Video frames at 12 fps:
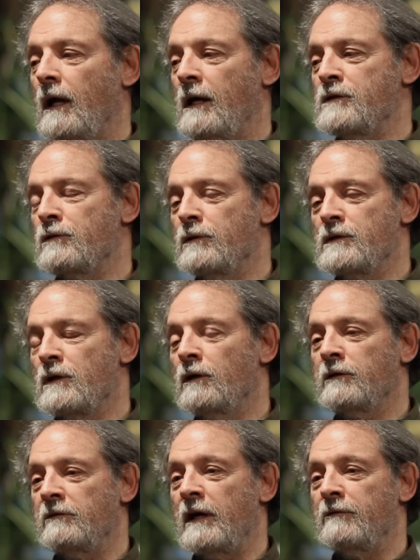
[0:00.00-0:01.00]
as a
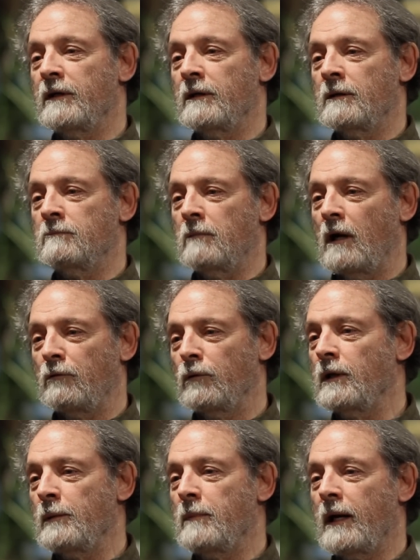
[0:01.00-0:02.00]
result of having a
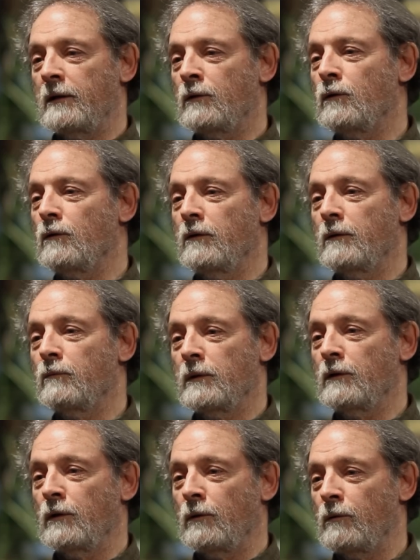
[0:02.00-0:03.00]
really bad cold that
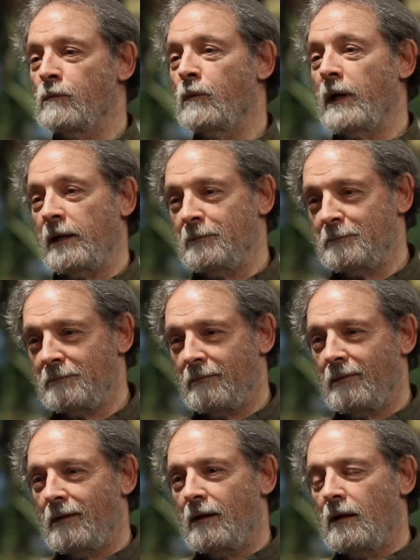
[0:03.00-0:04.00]
wouldn't go away.
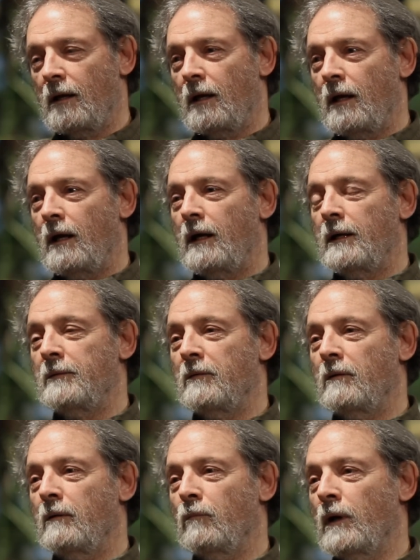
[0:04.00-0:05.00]

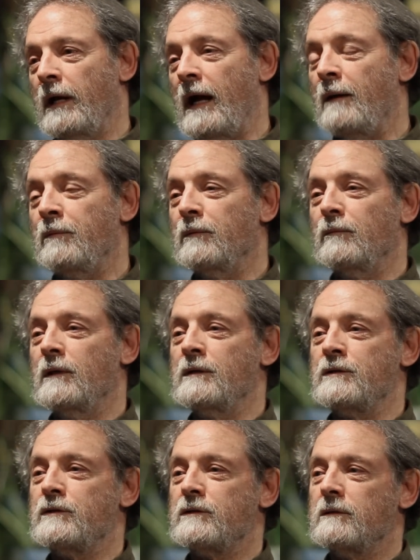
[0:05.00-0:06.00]
What happened
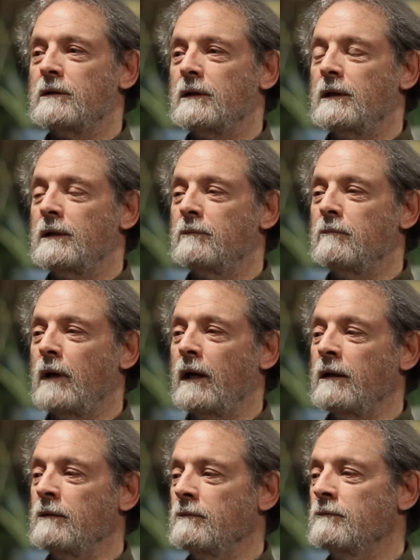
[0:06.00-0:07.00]
was
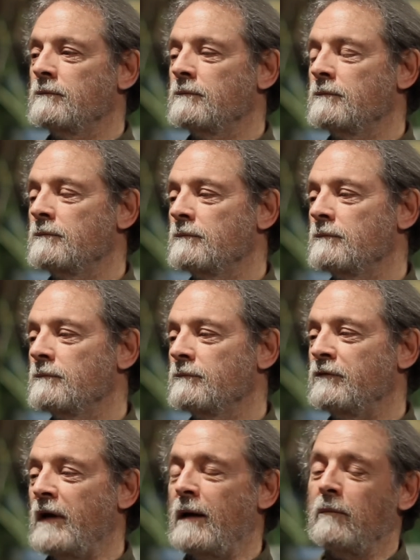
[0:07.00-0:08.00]
my
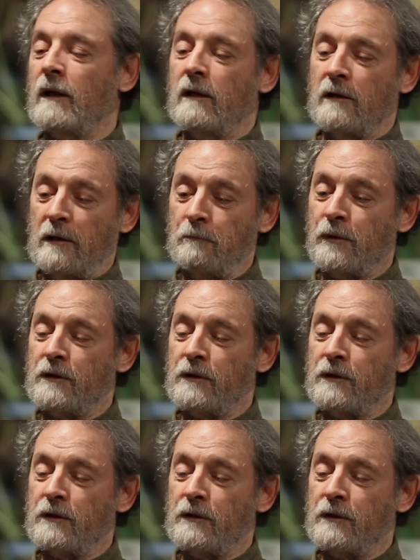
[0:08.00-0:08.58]
family, and in